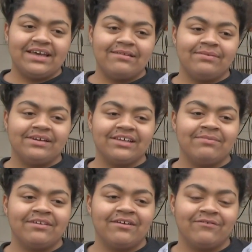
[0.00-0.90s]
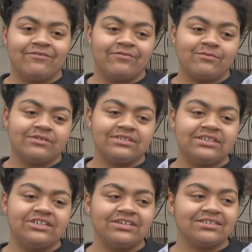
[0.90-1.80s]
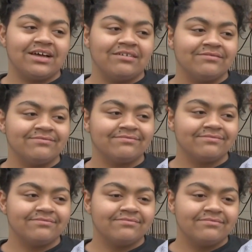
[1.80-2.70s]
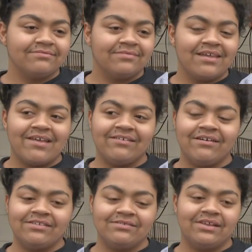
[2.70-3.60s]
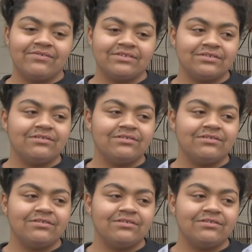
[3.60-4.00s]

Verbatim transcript: sad because I've been there for almost six years now. Now I have to go to a different